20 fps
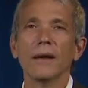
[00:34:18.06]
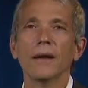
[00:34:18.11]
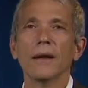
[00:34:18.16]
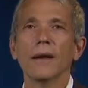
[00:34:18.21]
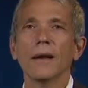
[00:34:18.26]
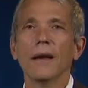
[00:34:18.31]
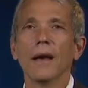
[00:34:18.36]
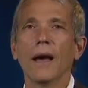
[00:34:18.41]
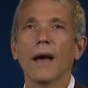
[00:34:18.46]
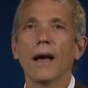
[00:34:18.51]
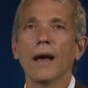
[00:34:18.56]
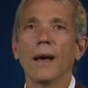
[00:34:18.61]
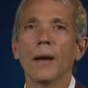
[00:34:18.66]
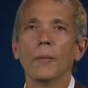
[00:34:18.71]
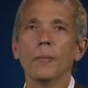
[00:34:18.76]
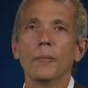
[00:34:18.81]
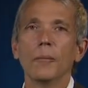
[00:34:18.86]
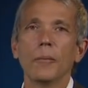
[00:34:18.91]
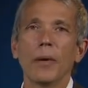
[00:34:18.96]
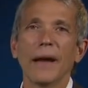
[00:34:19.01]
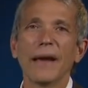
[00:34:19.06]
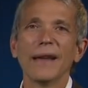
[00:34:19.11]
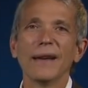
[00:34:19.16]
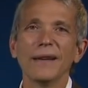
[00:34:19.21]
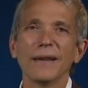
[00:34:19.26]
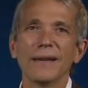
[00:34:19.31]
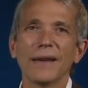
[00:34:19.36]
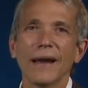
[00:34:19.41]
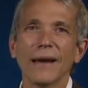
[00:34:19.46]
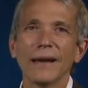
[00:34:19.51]
by
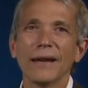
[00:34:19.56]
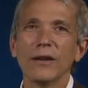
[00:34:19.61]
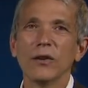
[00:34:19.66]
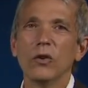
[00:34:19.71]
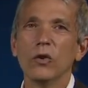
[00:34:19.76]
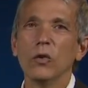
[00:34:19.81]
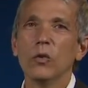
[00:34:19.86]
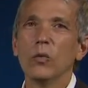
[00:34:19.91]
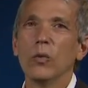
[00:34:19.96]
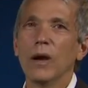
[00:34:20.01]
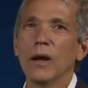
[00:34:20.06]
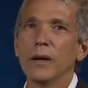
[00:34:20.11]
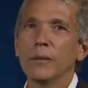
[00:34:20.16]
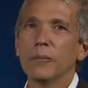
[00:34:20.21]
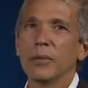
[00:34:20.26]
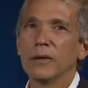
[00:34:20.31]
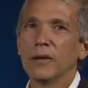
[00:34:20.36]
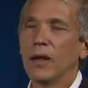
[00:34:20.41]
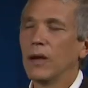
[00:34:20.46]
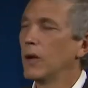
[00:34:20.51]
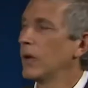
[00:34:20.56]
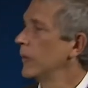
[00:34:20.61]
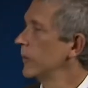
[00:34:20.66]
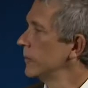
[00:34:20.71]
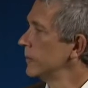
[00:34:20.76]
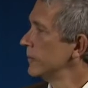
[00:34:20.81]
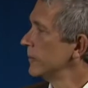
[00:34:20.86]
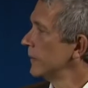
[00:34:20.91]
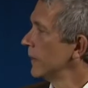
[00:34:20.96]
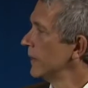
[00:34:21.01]
indicating who won below.
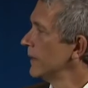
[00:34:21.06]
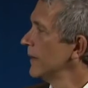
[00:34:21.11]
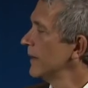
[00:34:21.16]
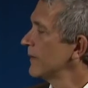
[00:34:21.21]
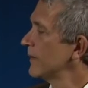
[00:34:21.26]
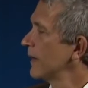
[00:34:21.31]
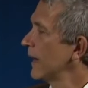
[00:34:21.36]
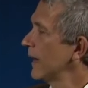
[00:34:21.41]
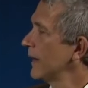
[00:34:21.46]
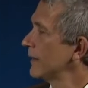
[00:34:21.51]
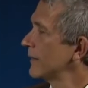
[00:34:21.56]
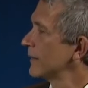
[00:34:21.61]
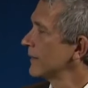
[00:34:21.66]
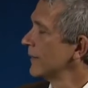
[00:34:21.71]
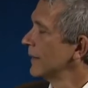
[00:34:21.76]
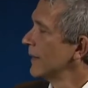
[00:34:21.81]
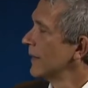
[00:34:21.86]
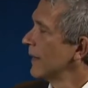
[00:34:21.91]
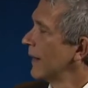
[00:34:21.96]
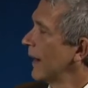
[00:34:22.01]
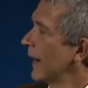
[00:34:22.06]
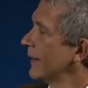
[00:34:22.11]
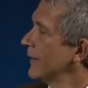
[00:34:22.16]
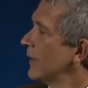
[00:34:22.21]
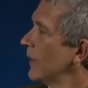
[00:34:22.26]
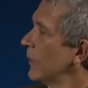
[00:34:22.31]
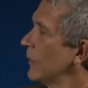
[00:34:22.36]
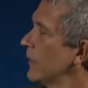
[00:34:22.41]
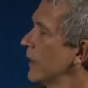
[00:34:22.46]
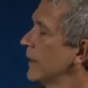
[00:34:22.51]
In this case, I
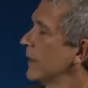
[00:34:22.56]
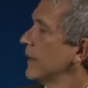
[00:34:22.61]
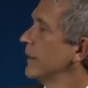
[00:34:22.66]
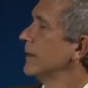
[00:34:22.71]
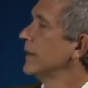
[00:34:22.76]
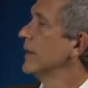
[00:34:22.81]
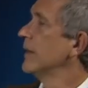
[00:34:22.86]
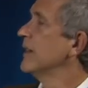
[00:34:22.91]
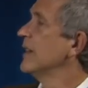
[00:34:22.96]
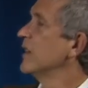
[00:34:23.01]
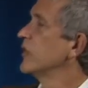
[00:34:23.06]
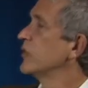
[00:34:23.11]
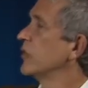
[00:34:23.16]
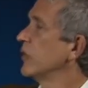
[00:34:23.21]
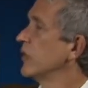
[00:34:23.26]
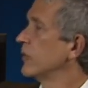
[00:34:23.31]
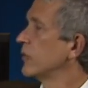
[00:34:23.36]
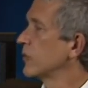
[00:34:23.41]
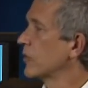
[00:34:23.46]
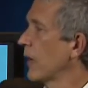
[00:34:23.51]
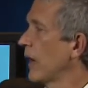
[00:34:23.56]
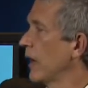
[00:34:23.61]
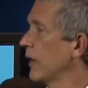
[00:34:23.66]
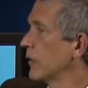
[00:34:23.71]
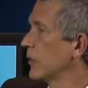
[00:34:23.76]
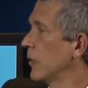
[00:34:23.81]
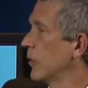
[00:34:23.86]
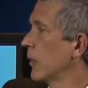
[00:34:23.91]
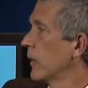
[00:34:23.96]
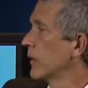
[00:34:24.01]
know that in the initial trial
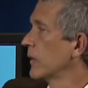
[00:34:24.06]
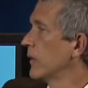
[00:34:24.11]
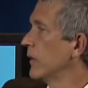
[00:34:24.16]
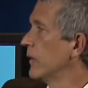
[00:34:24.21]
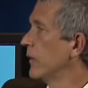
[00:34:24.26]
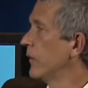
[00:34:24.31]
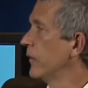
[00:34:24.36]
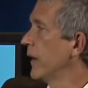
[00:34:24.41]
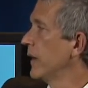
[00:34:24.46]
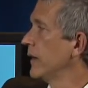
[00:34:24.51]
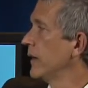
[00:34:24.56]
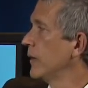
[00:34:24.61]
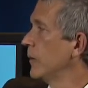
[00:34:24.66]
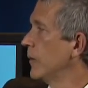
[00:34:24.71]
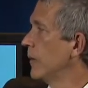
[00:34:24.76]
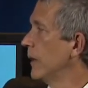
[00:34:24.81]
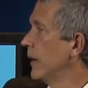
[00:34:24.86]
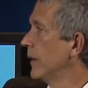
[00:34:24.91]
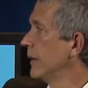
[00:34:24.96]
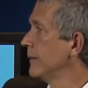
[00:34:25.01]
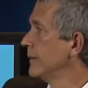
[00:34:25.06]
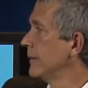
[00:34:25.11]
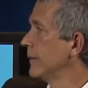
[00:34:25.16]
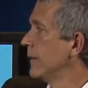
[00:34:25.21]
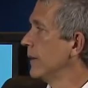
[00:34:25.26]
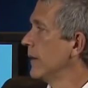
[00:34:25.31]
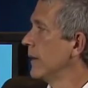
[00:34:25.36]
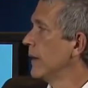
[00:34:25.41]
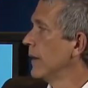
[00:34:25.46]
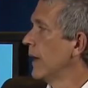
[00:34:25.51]
court, the defendant won
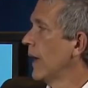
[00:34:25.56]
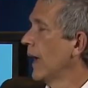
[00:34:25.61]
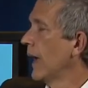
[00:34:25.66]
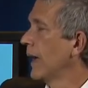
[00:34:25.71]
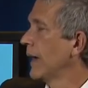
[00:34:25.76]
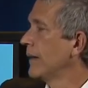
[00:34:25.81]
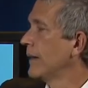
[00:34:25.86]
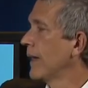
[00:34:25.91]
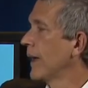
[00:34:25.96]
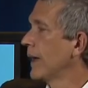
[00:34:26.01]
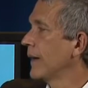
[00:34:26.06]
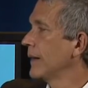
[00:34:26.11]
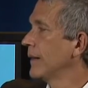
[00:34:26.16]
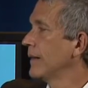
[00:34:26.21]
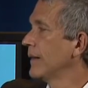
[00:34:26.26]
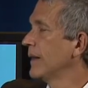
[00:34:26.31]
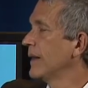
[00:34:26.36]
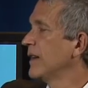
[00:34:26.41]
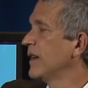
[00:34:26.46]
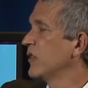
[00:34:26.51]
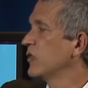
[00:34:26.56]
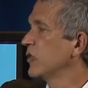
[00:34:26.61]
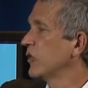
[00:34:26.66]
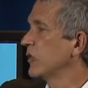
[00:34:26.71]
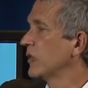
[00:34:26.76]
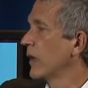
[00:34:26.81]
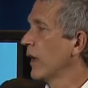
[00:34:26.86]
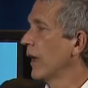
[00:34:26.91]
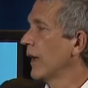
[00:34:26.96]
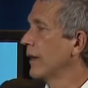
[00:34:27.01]
and that in the initial
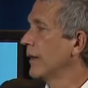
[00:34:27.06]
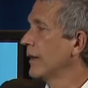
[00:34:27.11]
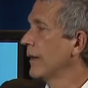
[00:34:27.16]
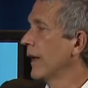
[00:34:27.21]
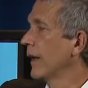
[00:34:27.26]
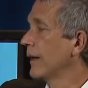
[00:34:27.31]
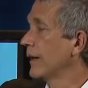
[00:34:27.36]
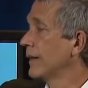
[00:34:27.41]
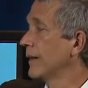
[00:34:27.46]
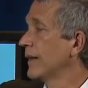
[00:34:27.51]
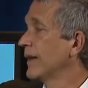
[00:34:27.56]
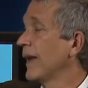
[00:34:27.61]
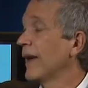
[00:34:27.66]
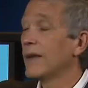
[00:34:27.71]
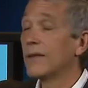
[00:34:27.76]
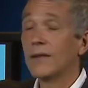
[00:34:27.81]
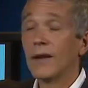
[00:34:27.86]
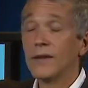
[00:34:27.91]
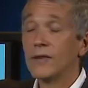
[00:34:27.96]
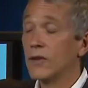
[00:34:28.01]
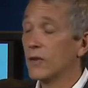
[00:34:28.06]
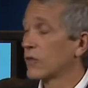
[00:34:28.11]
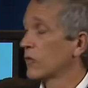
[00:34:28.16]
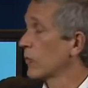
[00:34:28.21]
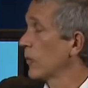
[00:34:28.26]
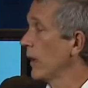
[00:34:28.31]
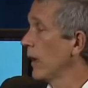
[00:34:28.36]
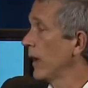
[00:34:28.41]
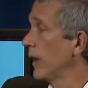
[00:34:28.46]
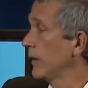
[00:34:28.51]
and that in the case I just
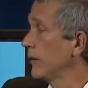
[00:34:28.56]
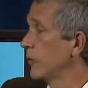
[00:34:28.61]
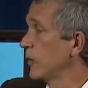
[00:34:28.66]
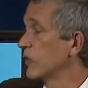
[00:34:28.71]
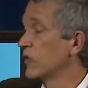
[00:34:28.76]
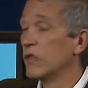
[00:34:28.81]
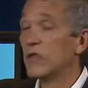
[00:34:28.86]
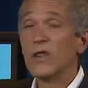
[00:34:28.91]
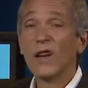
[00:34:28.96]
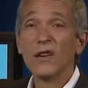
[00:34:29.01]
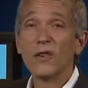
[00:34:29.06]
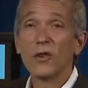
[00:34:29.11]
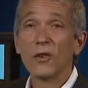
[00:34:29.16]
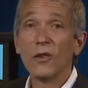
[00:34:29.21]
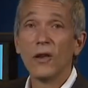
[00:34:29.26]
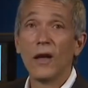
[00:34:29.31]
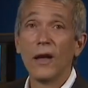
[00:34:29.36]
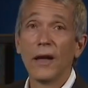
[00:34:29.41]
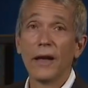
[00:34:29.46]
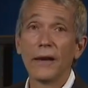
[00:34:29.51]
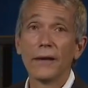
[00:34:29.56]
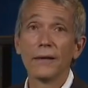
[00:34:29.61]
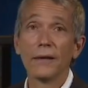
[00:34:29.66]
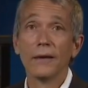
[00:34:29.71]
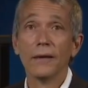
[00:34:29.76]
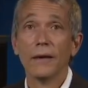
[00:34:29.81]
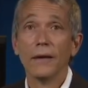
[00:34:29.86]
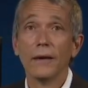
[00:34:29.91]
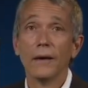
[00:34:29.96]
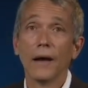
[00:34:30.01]
read, which is underlined,
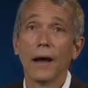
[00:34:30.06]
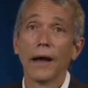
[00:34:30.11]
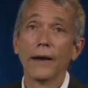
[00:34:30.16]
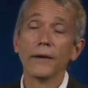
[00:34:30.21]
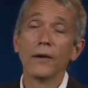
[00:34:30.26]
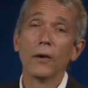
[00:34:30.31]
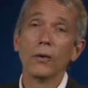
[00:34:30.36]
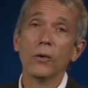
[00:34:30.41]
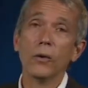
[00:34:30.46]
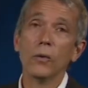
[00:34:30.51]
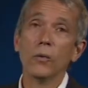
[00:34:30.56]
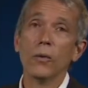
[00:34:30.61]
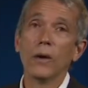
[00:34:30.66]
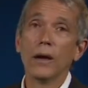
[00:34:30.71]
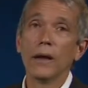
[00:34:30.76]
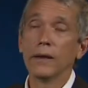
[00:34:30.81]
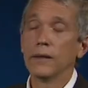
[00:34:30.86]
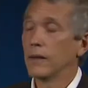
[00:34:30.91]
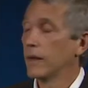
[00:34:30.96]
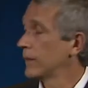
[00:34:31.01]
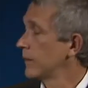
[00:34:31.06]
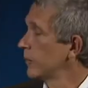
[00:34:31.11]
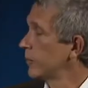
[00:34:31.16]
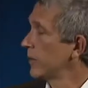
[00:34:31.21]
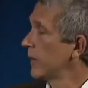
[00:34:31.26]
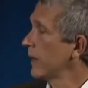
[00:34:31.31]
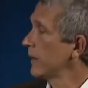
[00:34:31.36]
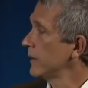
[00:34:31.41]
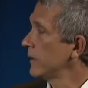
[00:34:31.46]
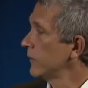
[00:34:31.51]
I know who won, that the
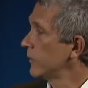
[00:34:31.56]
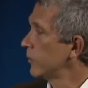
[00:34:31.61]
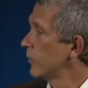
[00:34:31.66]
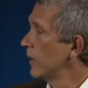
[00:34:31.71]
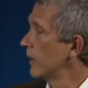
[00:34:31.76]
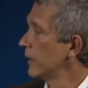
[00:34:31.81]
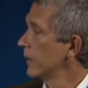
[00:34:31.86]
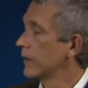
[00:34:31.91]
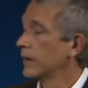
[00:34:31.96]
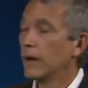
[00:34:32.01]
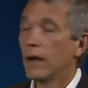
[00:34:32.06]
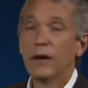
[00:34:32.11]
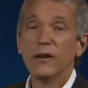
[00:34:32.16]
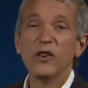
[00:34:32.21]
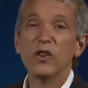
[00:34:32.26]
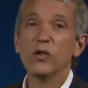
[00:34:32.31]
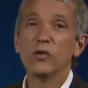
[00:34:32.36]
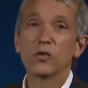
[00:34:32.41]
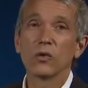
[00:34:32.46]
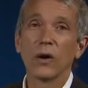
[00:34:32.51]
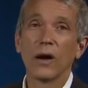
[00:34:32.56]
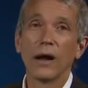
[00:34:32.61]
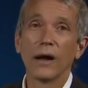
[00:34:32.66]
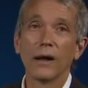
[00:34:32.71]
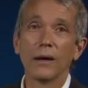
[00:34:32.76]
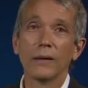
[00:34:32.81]
plaintiff won a, a new trial.